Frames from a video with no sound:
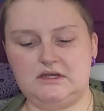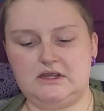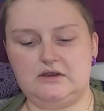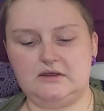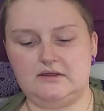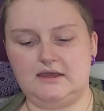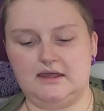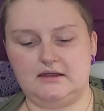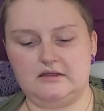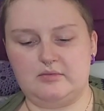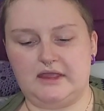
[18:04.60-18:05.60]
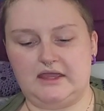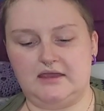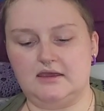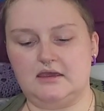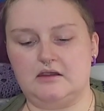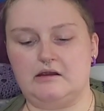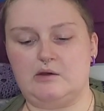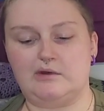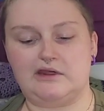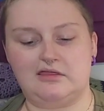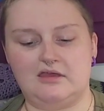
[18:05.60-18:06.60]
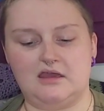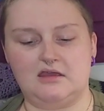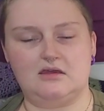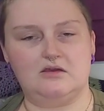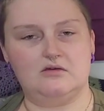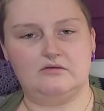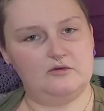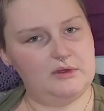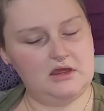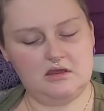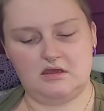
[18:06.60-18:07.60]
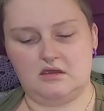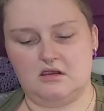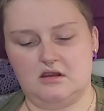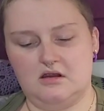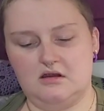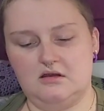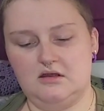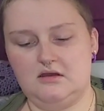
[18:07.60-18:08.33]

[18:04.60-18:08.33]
nearing the end of the blanket here, I want to thank you for being here.